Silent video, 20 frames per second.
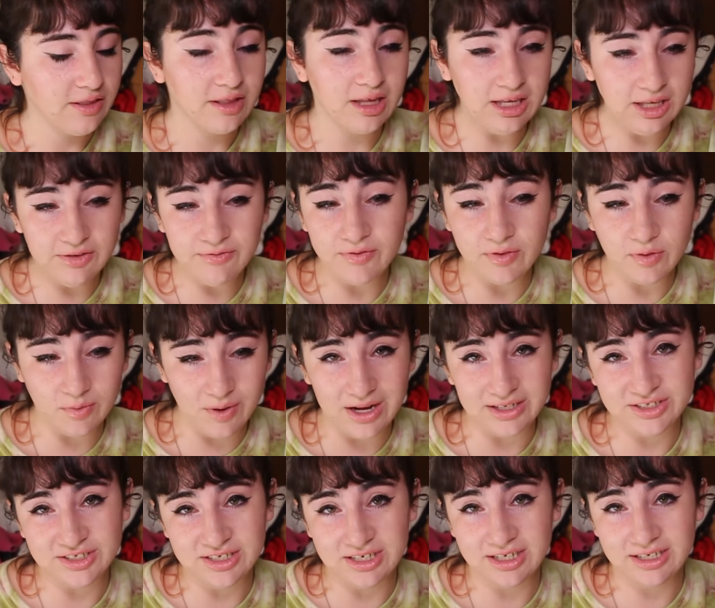thank you for
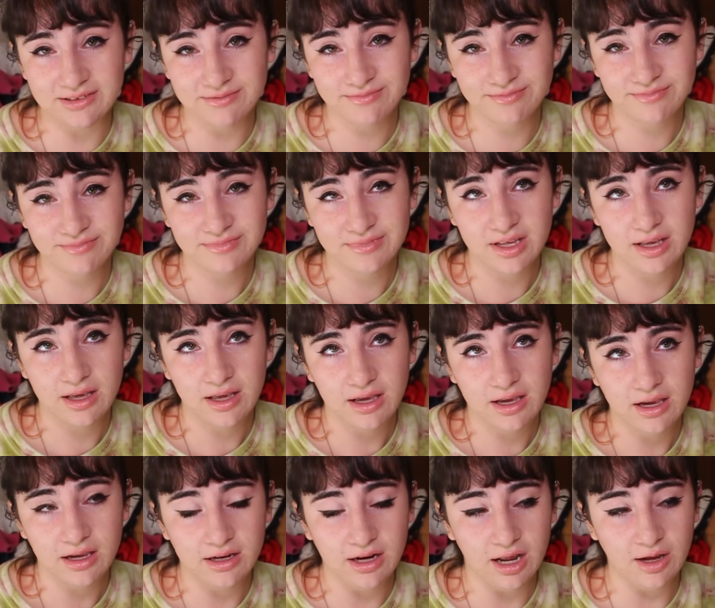watching,
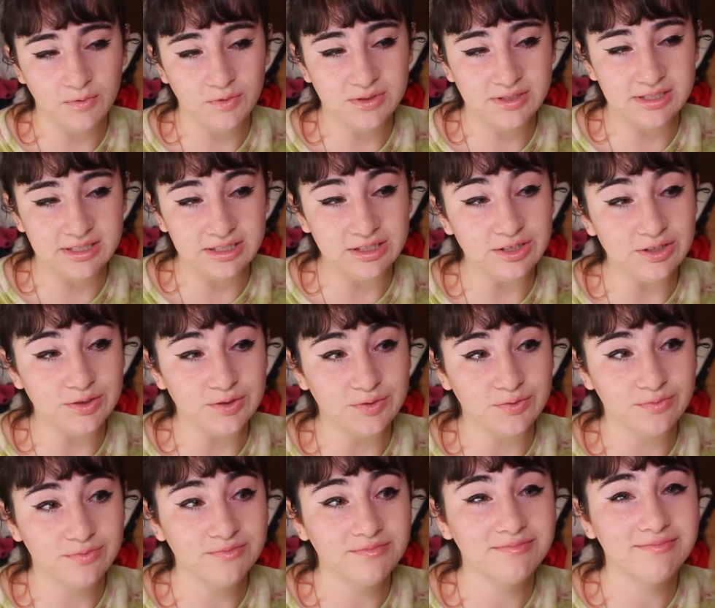and I will see
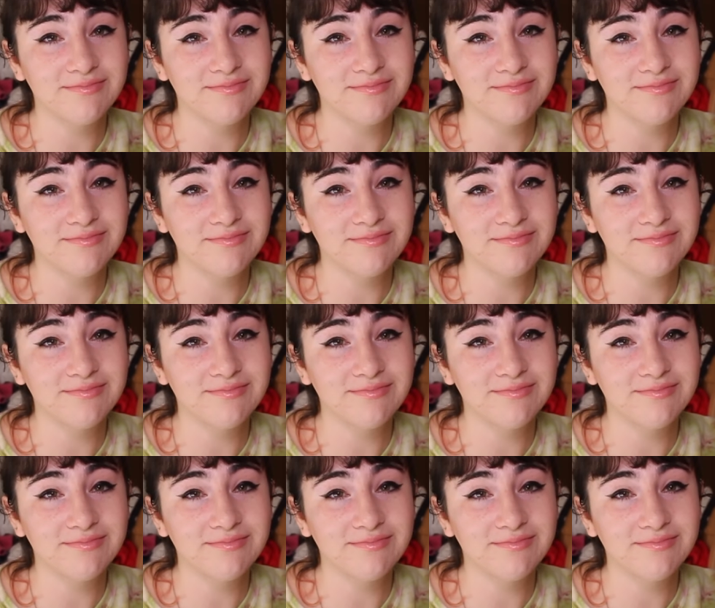you